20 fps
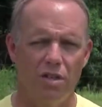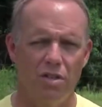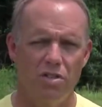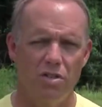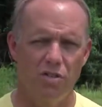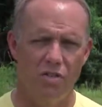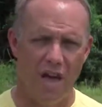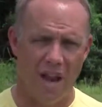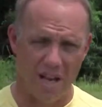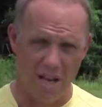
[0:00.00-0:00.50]

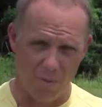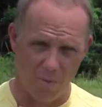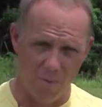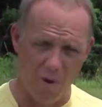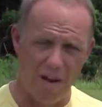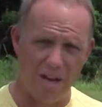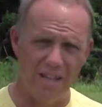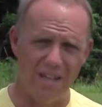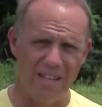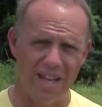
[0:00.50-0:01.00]
so that I could
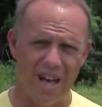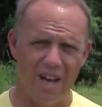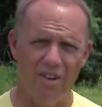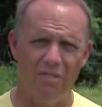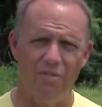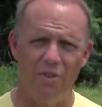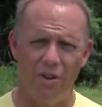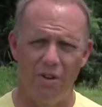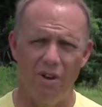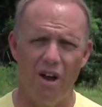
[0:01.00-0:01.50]
break it down
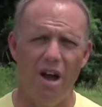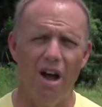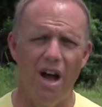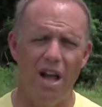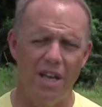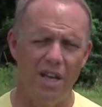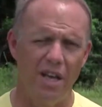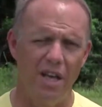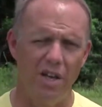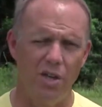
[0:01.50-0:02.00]
and figure out
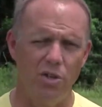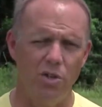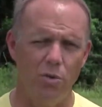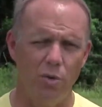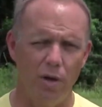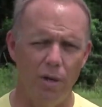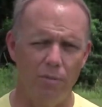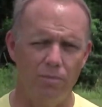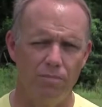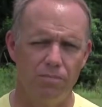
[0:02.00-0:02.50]
how to get
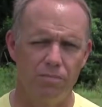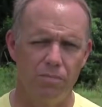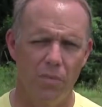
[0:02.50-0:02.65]
into it.